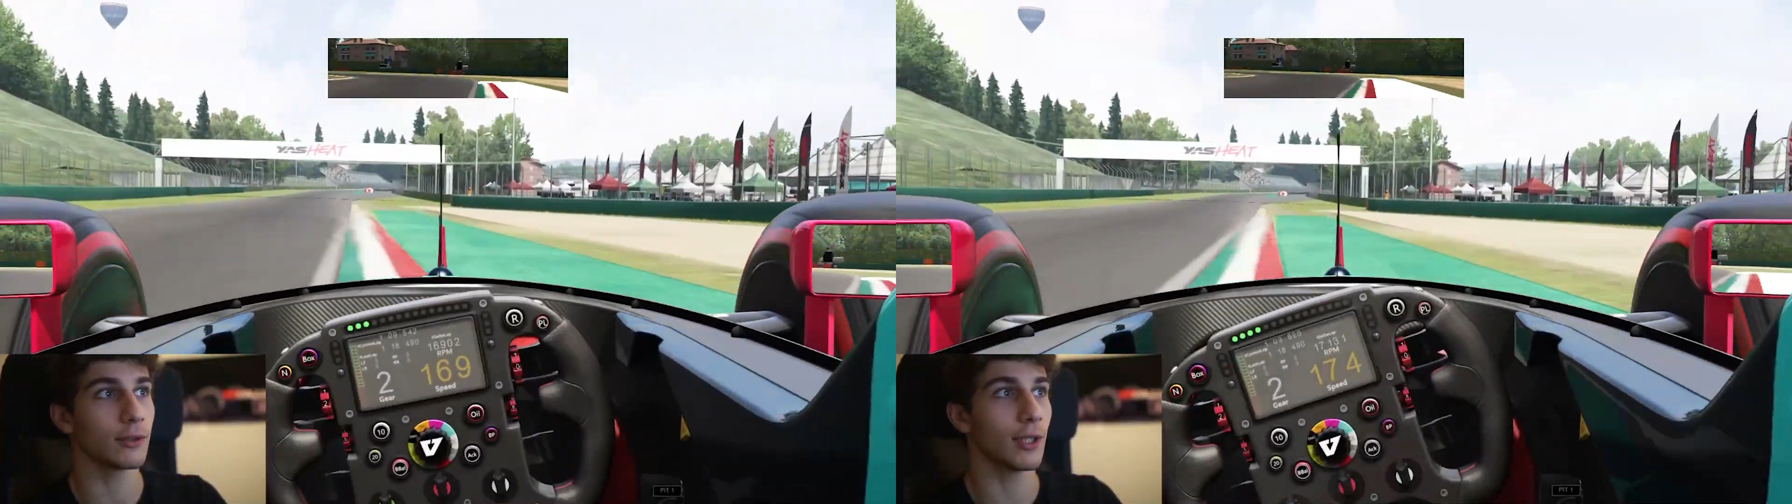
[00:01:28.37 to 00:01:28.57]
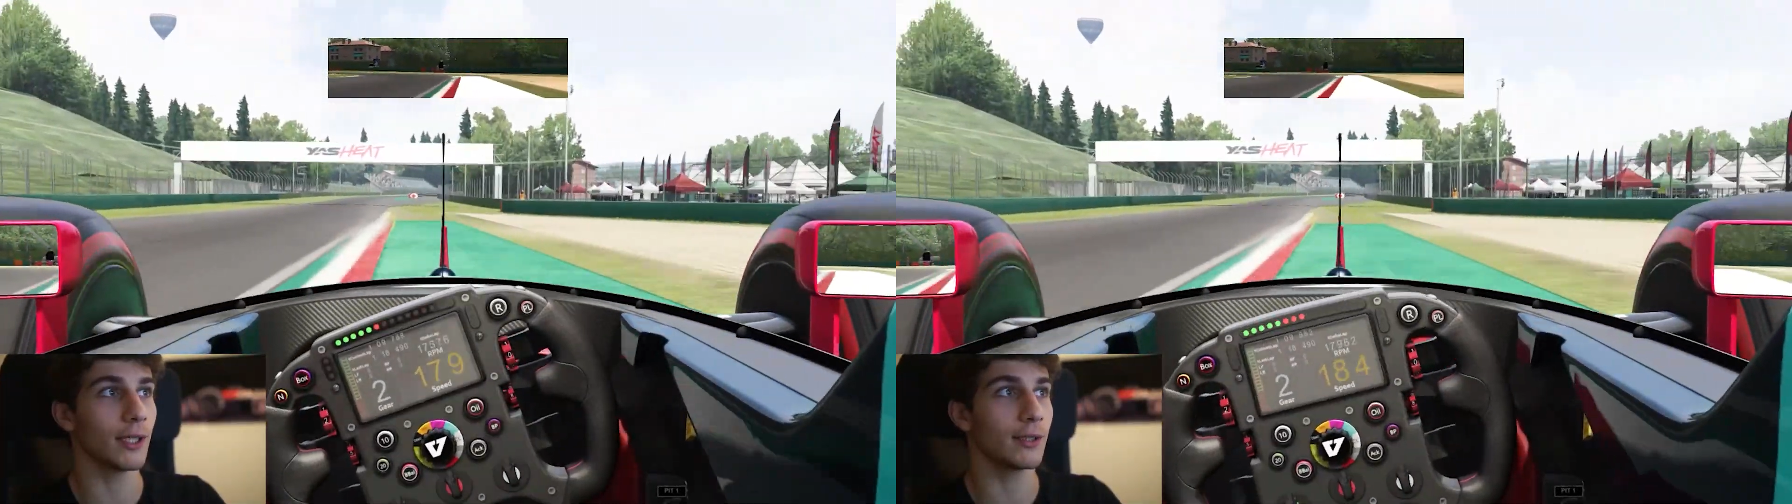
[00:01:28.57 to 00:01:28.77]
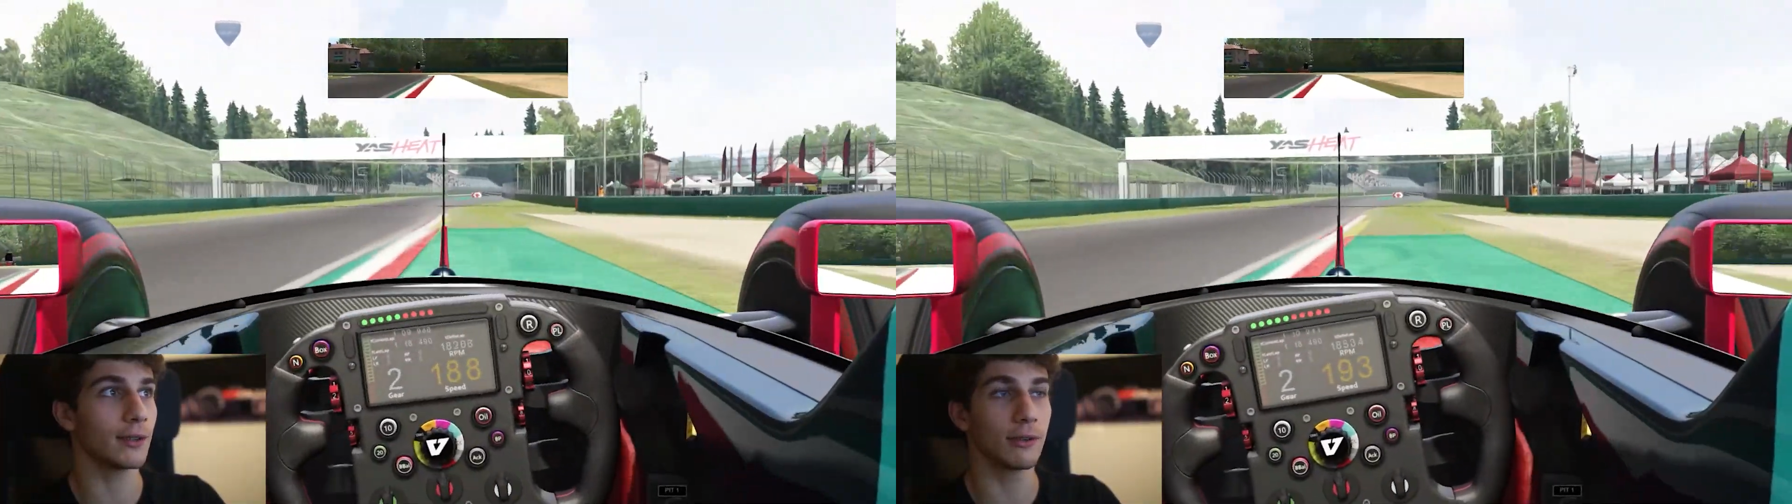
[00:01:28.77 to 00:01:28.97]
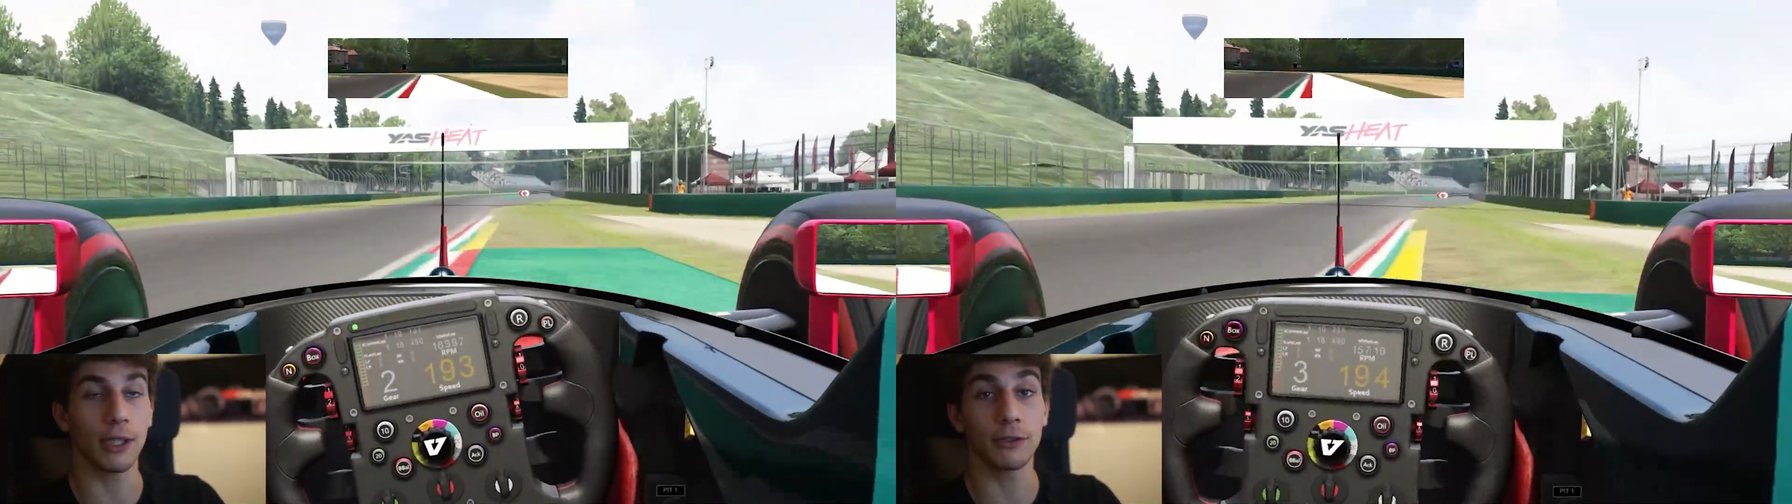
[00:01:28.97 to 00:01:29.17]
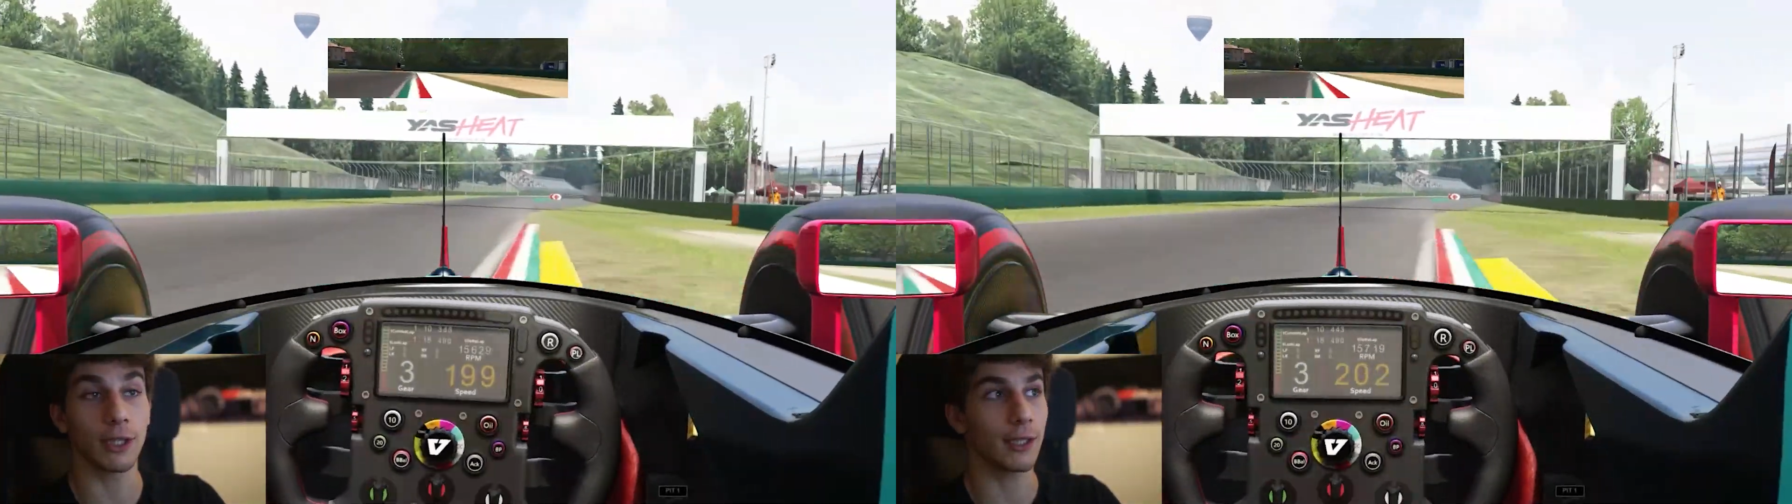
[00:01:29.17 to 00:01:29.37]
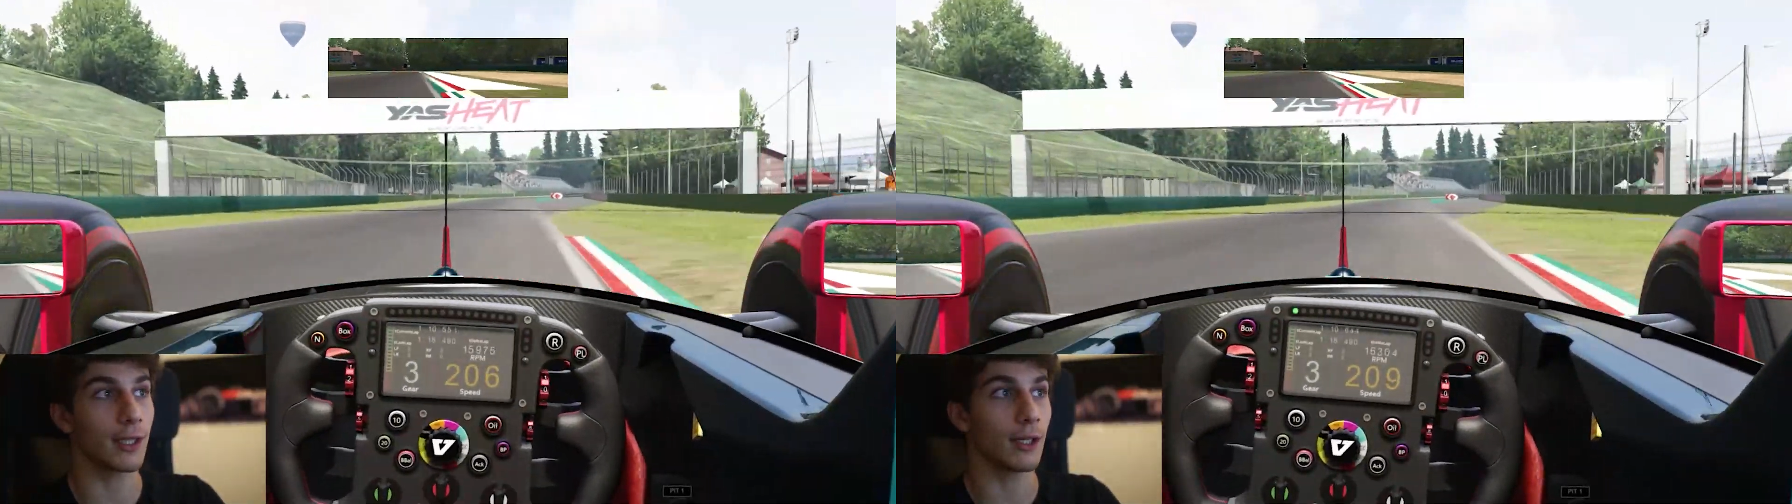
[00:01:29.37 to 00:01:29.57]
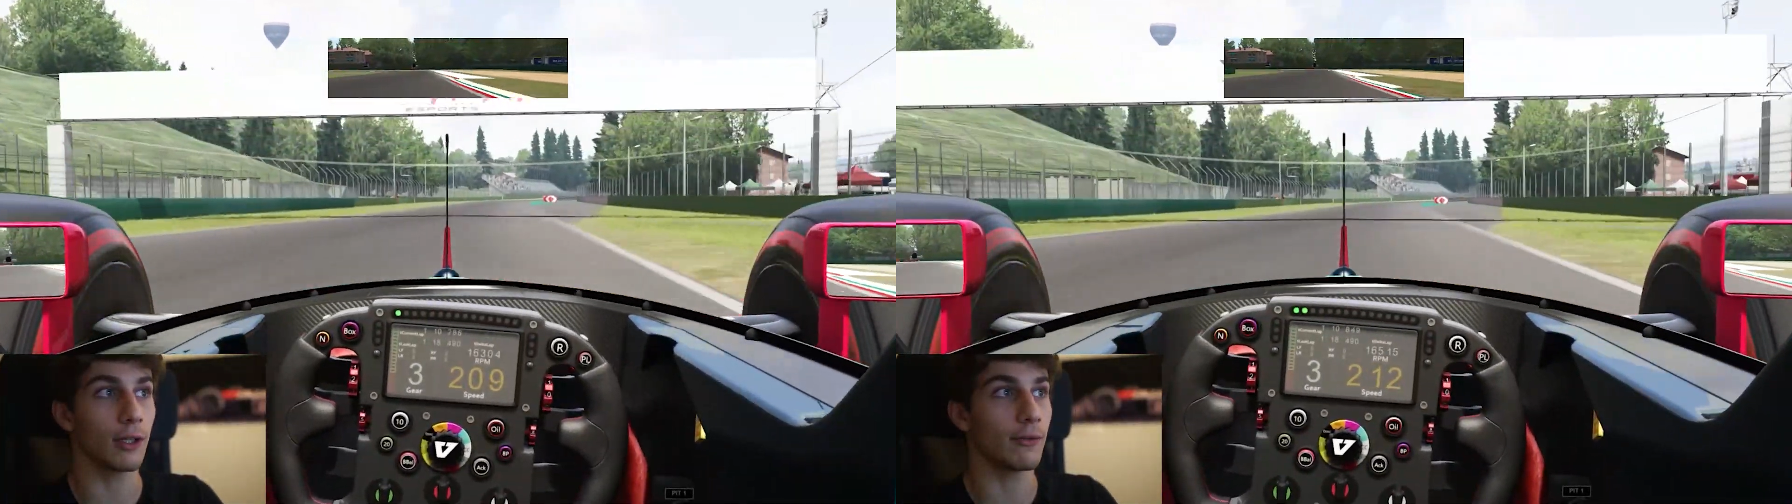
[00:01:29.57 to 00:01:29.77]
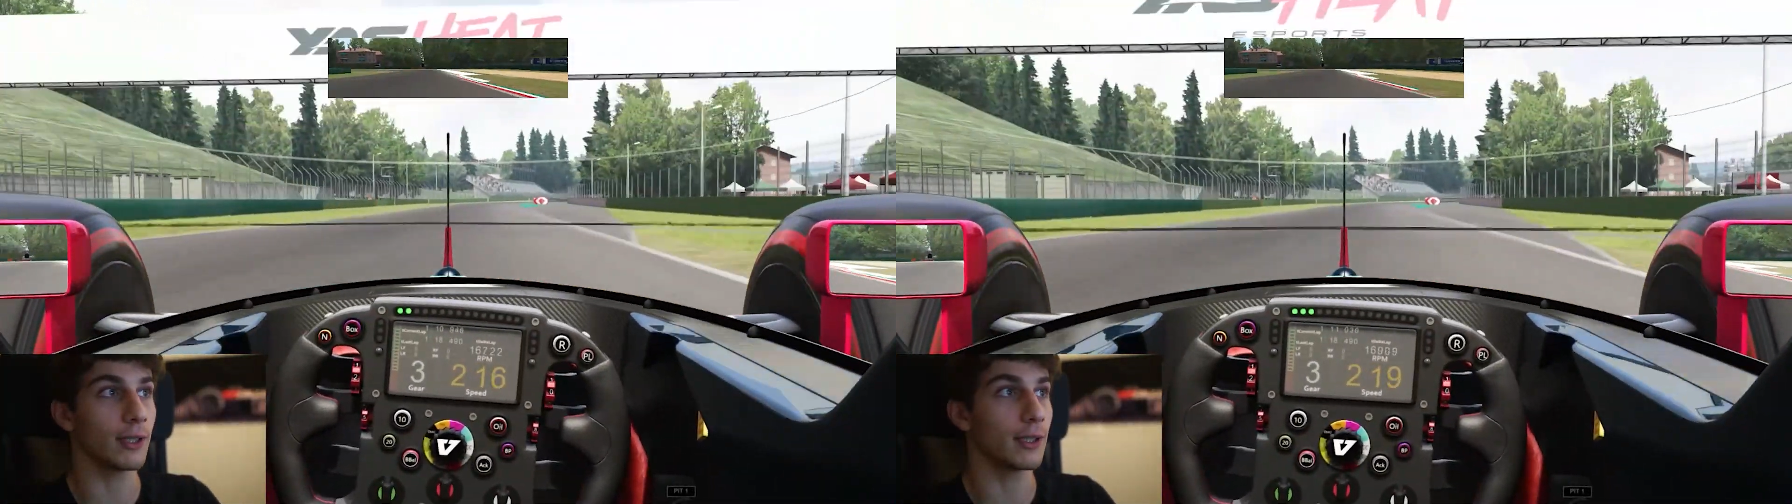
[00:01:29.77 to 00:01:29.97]
great great track, I
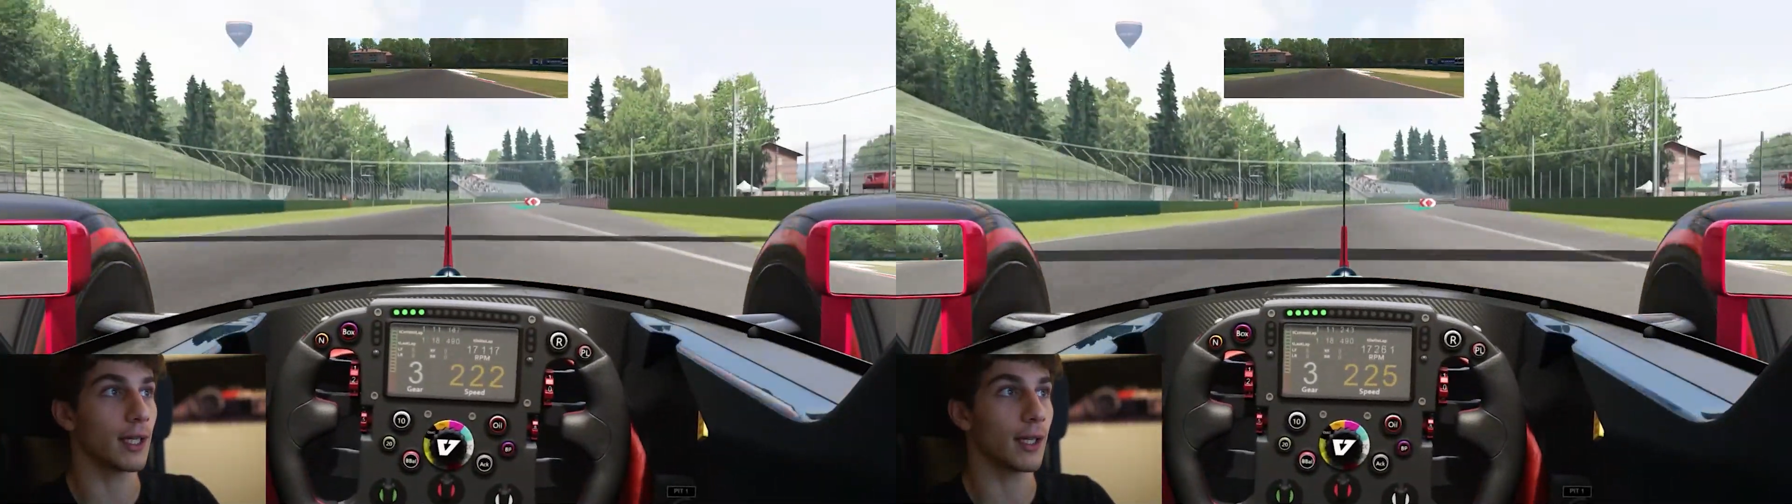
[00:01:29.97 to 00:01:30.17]
love it.